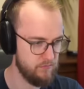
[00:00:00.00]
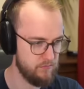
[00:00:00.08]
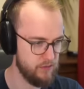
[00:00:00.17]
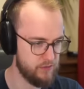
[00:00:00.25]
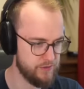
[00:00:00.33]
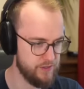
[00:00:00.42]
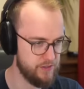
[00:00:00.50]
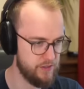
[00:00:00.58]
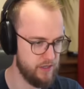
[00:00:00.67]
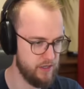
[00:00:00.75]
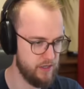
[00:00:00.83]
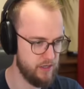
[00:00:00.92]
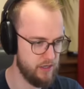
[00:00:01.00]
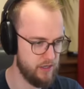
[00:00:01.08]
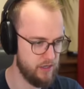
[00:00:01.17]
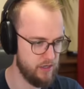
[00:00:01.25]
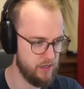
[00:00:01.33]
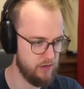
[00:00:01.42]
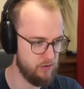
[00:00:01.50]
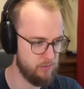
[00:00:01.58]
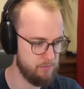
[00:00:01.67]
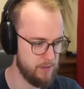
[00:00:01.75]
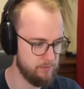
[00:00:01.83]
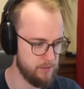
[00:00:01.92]
Because he's gonna... Oh,
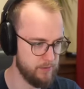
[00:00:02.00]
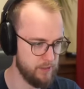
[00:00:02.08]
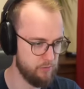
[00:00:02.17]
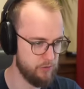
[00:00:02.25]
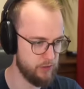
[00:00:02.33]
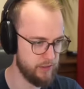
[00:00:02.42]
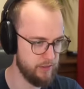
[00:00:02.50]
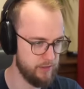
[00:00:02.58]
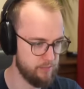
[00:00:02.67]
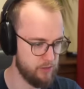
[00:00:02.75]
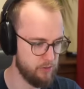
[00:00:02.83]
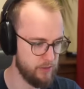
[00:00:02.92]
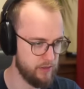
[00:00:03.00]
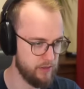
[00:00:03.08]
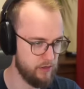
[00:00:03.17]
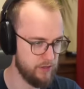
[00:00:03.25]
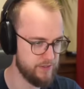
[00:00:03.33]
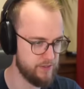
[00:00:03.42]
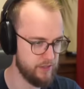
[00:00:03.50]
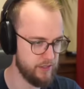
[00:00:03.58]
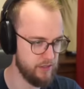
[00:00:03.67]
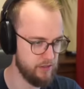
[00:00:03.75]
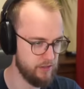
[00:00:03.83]
mamma mia, we're not killing them, are we? Oh, he's gonna heal.